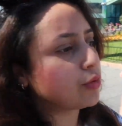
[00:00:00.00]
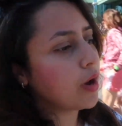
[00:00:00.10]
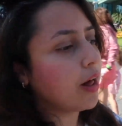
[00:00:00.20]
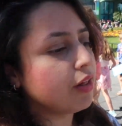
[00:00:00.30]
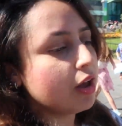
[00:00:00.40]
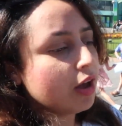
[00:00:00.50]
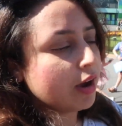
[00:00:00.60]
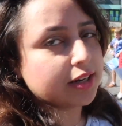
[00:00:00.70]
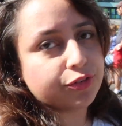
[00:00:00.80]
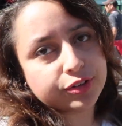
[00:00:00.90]
as well
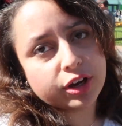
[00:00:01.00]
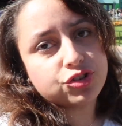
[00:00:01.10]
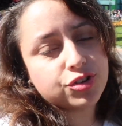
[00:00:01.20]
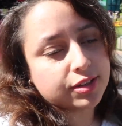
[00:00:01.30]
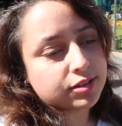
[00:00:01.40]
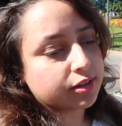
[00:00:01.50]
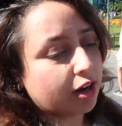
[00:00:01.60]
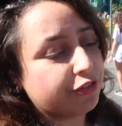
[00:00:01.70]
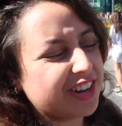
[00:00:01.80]
and different countries and stuff